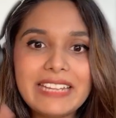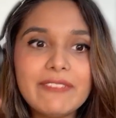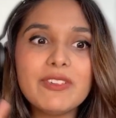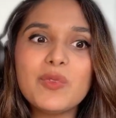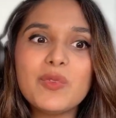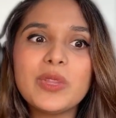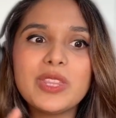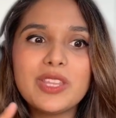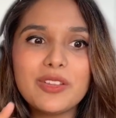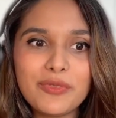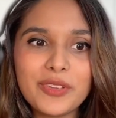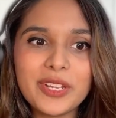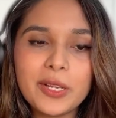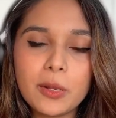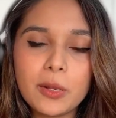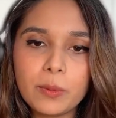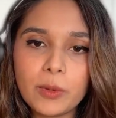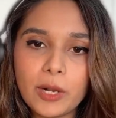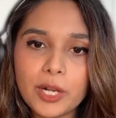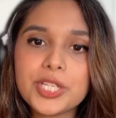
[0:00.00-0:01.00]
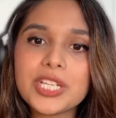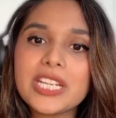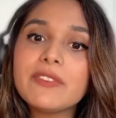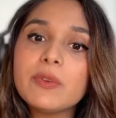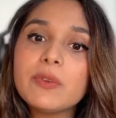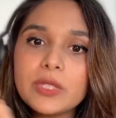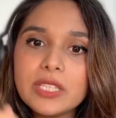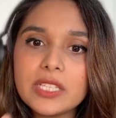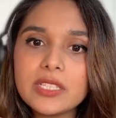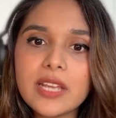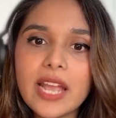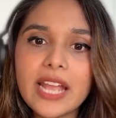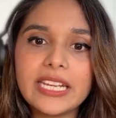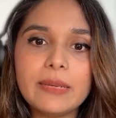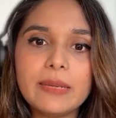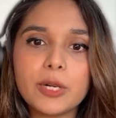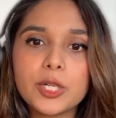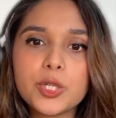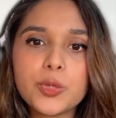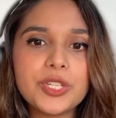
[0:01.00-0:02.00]
even with the finger brush, even with the
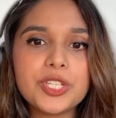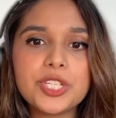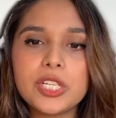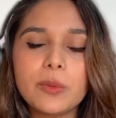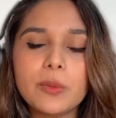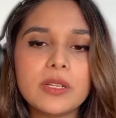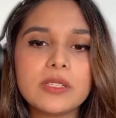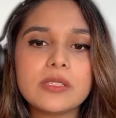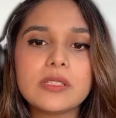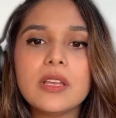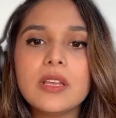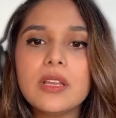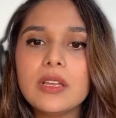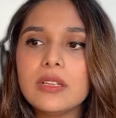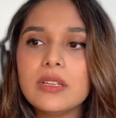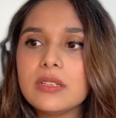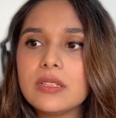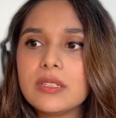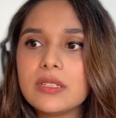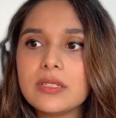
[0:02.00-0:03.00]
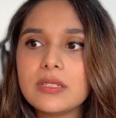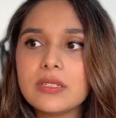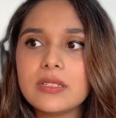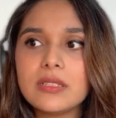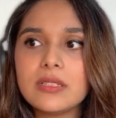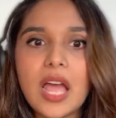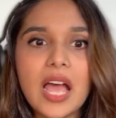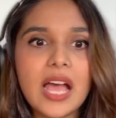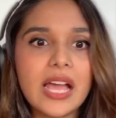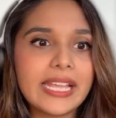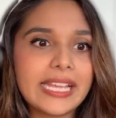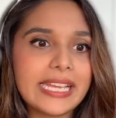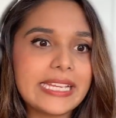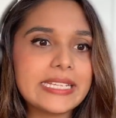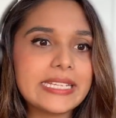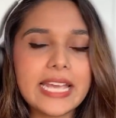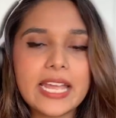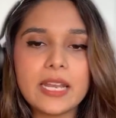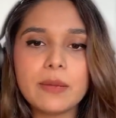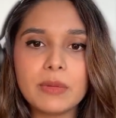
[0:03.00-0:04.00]
tiny brush when she was
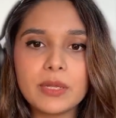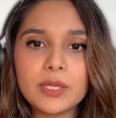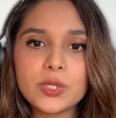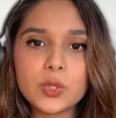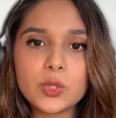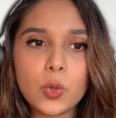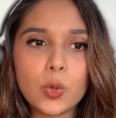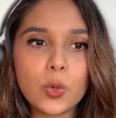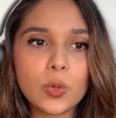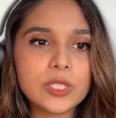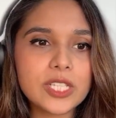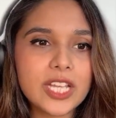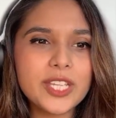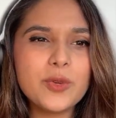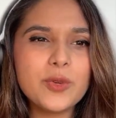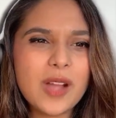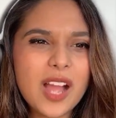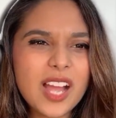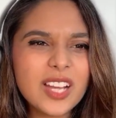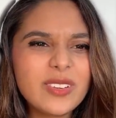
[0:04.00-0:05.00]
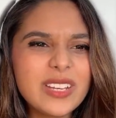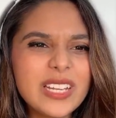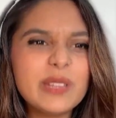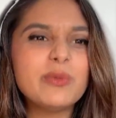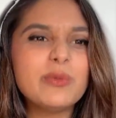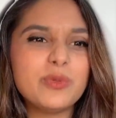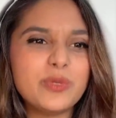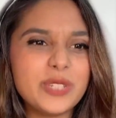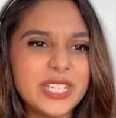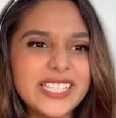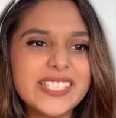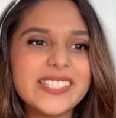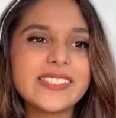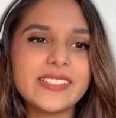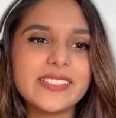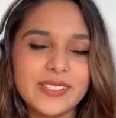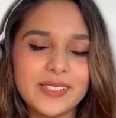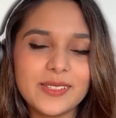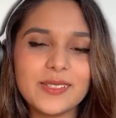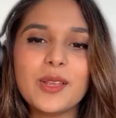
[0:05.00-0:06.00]
9, 10 months old, and you can't really
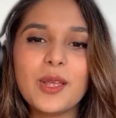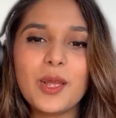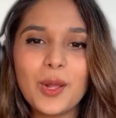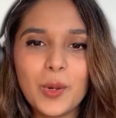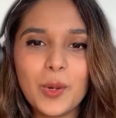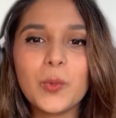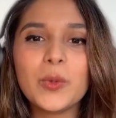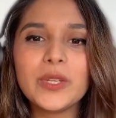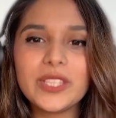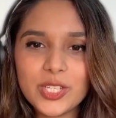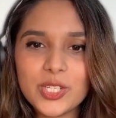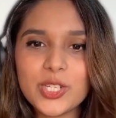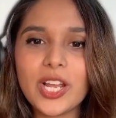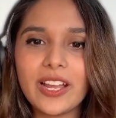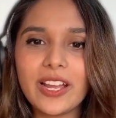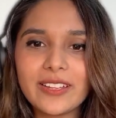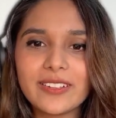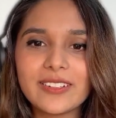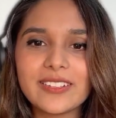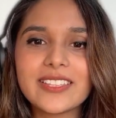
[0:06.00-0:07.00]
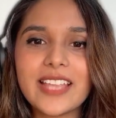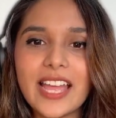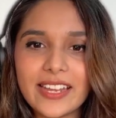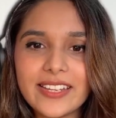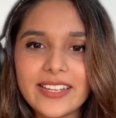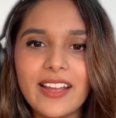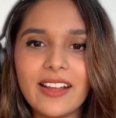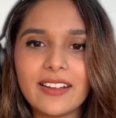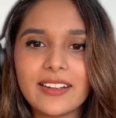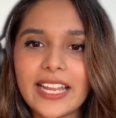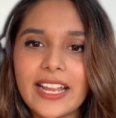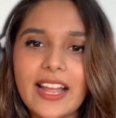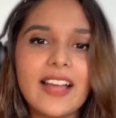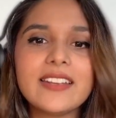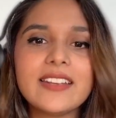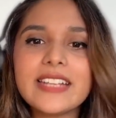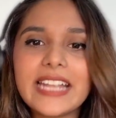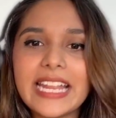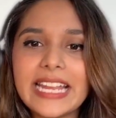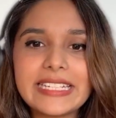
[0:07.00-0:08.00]
reason with a child that young, like
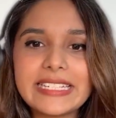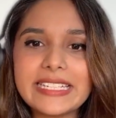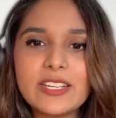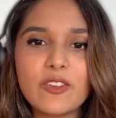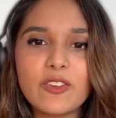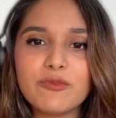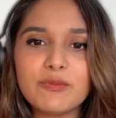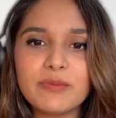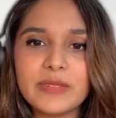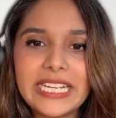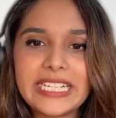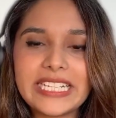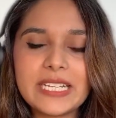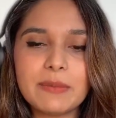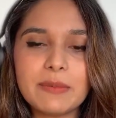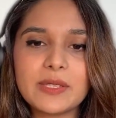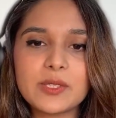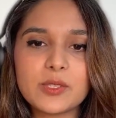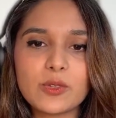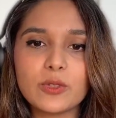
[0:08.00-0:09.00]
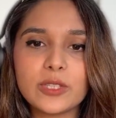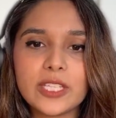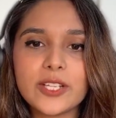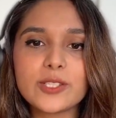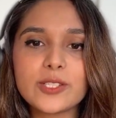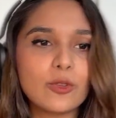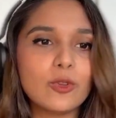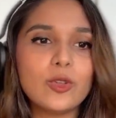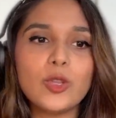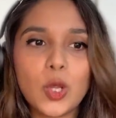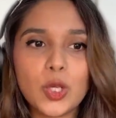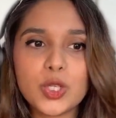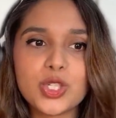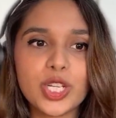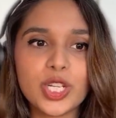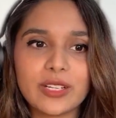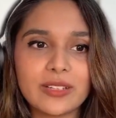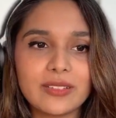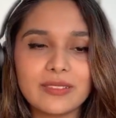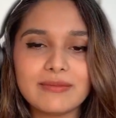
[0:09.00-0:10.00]
under 18 months old. There's no
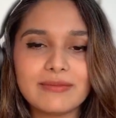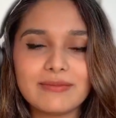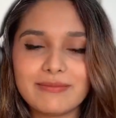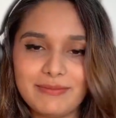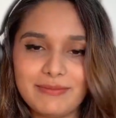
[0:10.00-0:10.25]
logic